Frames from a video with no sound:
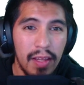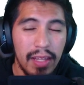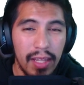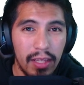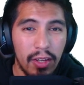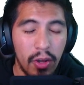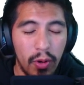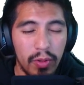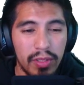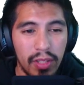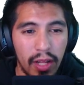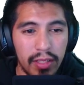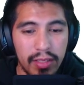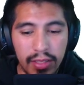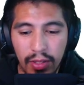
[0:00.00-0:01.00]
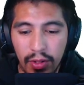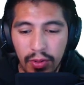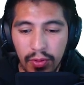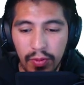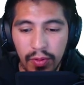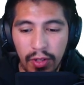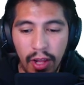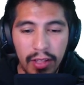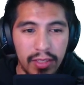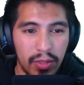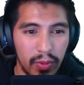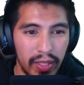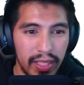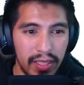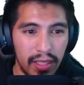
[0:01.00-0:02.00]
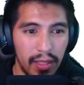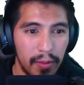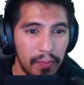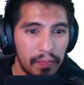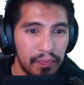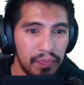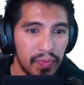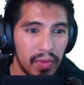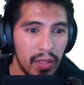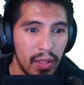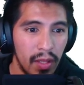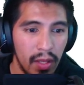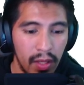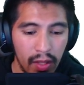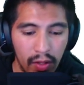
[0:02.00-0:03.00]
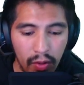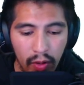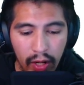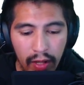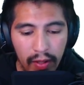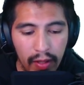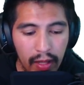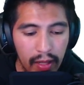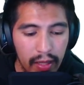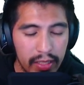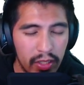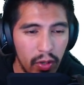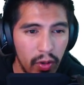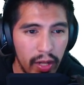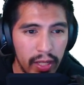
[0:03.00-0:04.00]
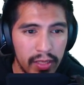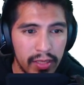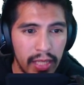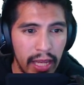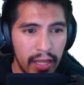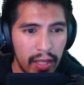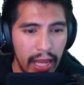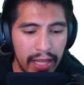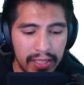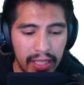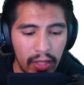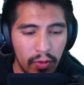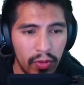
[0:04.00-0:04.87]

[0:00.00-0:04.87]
The code's not so easy. All right, let's go ahead and take a single